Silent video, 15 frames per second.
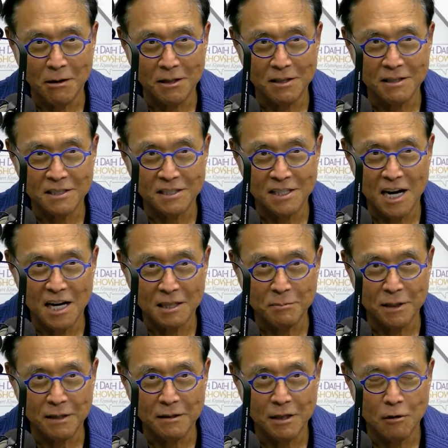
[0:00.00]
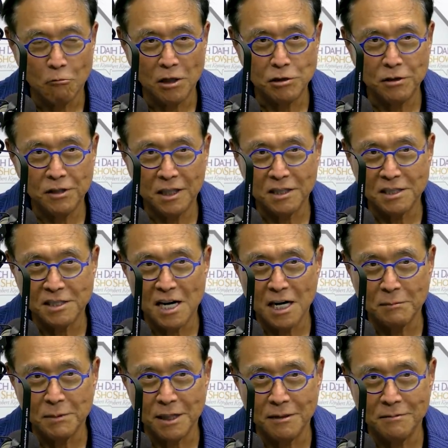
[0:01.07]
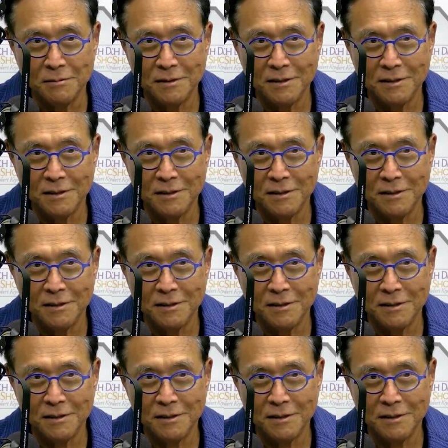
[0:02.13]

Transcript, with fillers: Right, Stockman. What do you think of Stockman?